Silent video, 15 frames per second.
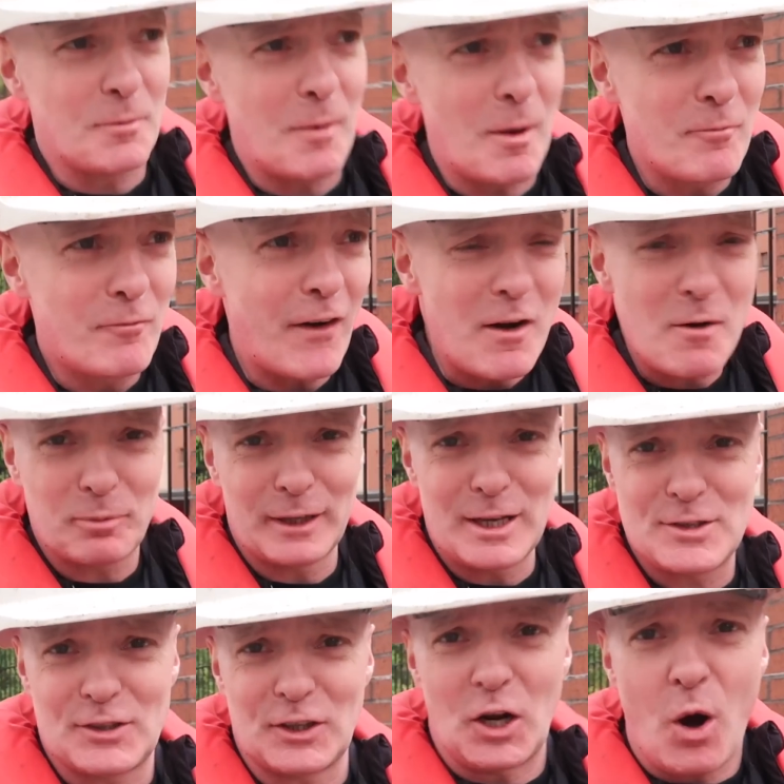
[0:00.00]
so we're very
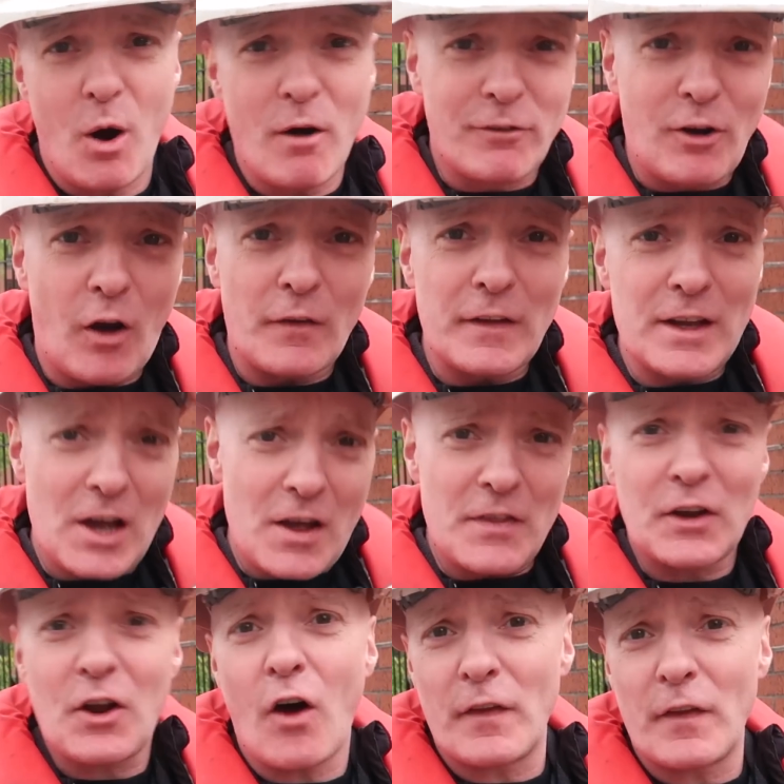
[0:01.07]
pleased to know I've got
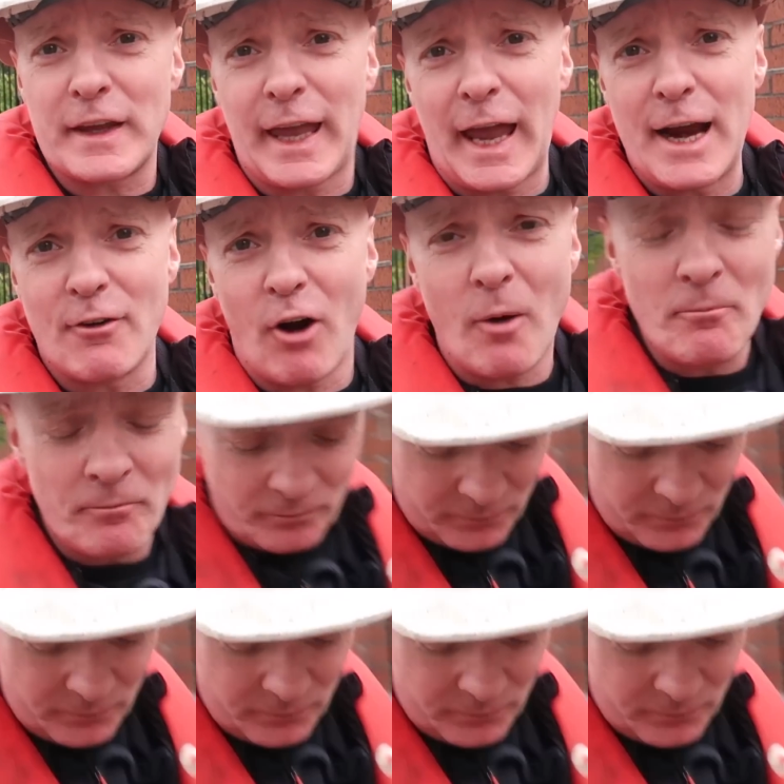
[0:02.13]
they've got the gear on,